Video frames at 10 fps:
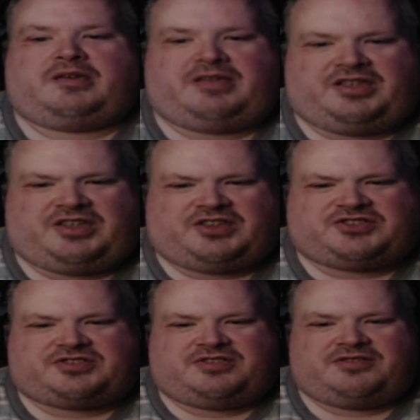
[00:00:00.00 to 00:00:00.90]
It
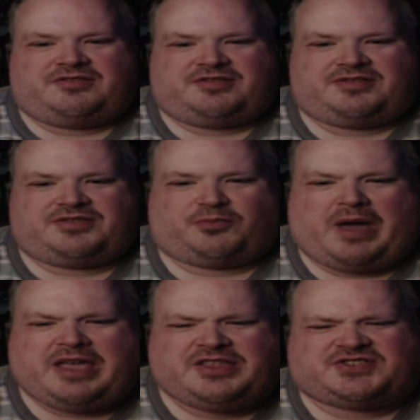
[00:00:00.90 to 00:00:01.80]
the
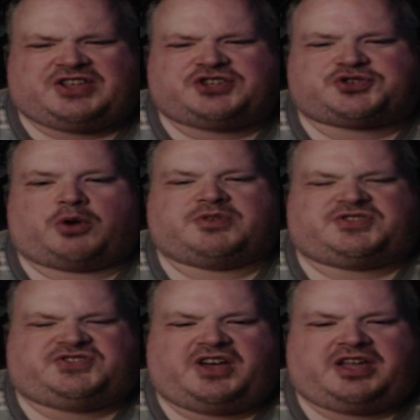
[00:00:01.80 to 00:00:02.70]
way this intro was
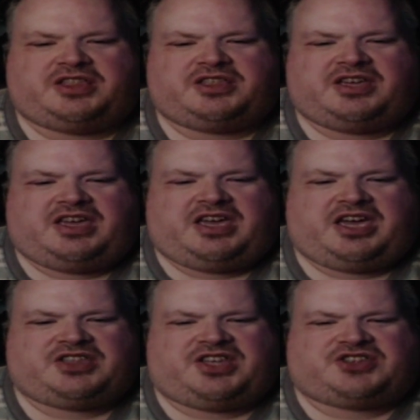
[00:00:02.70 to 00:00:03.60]
done,
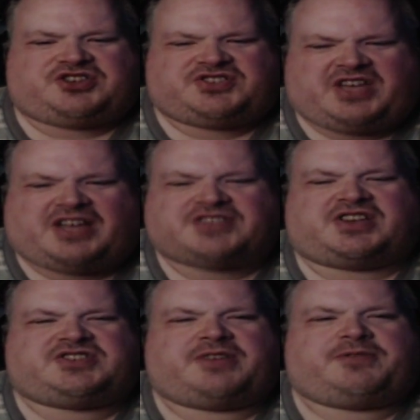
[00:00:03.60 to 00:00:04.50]
it just sounds
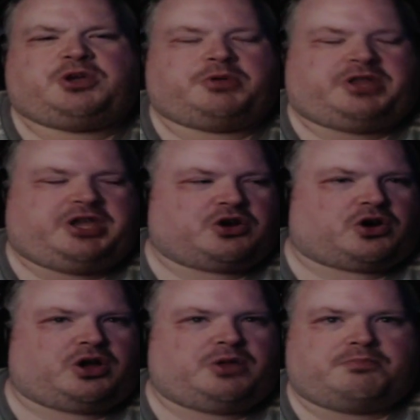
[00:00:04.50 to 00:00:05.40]
like something you would hear
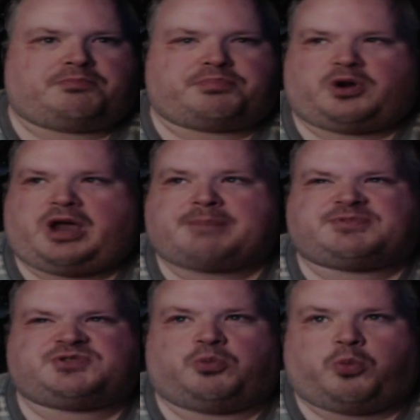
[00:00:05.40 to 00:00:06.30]
on
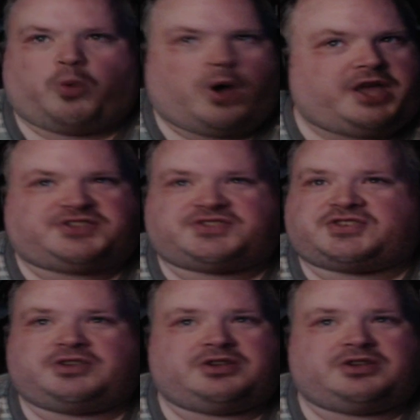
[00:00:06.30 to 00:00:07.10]
perhaps what